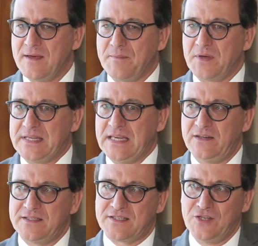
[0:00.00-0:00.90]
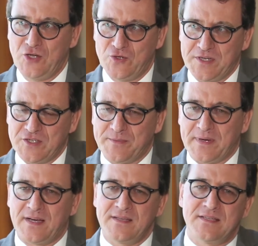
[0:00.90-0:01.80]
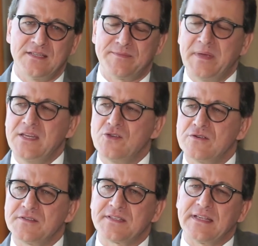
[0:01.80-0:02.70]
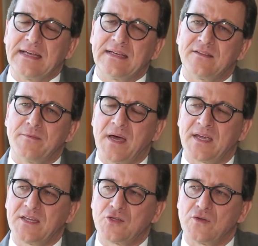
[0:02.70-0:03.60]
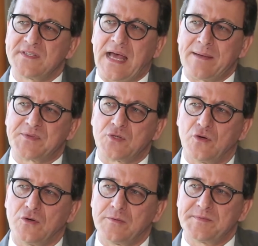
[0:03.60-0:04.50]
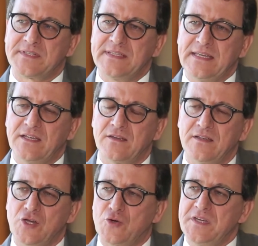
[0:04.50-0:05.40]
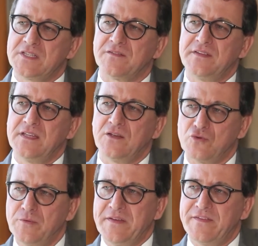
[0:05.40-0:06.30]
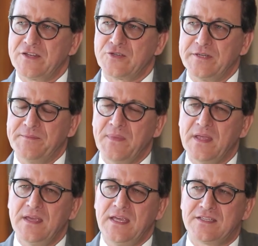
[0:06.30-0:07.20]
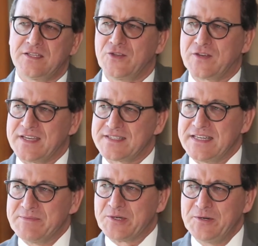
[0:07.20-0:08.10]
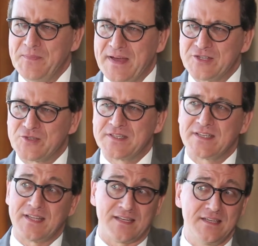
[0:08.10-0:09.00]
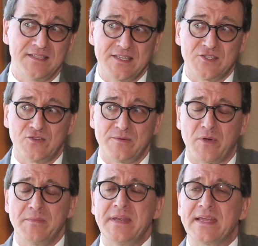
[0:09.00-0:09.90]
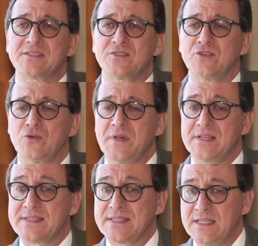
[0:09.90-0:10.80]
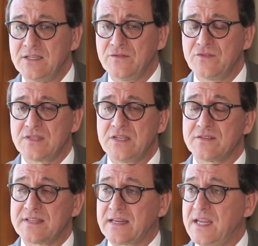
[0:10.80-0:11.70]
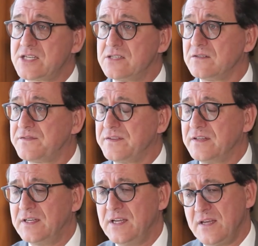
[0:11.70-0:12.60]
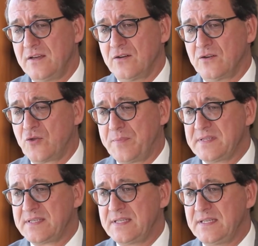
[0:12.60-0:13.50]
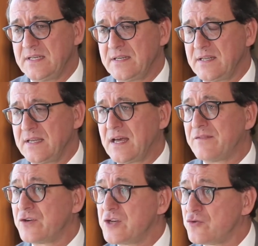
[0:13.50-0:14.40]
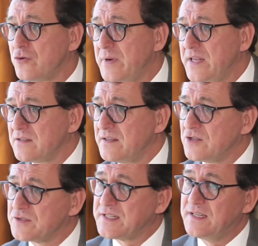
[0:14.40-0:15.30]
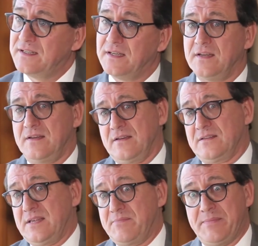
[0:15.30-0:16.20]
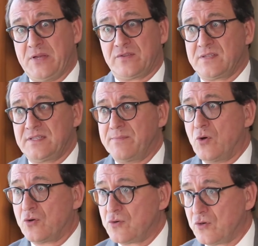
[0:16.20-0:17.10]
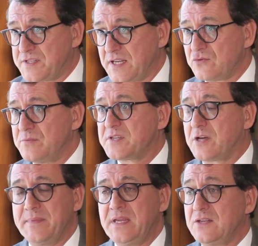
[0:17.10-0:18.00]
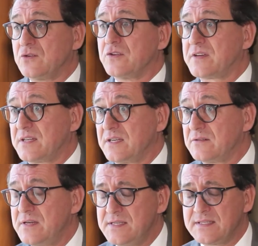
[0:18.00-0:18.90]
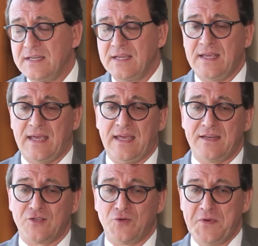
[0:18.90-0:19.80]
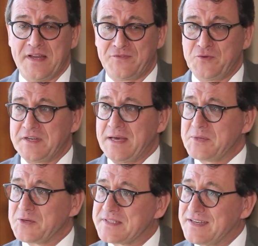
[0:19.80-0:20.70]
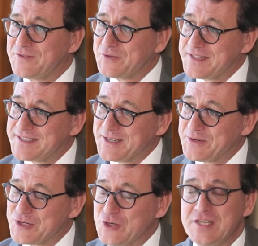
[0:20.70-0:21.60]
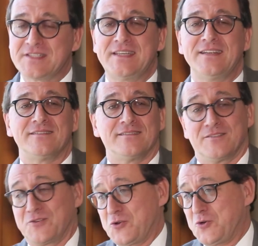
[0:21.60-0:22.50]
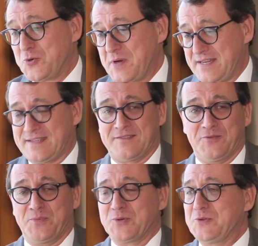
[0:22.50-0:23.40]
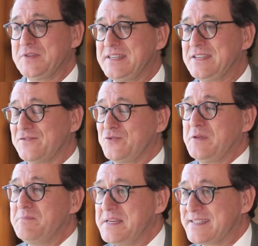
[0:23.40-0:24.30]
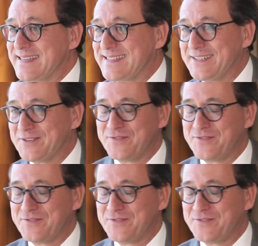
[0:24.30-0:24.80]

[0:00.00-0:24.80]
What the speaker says: But here it's new in Dubai. Since many years, the market always absorbed the increase of the room inventory. Yeah. It's not the case anymore. I should say starting this year and probably next year, we'll see obviously a stagnation of occupancy and average room rate on the hotel, simply because there is more hotel rooms coming in all the categories. And we'll have to adapt ourselves to this situation. It's still a great opportunity of doing business here,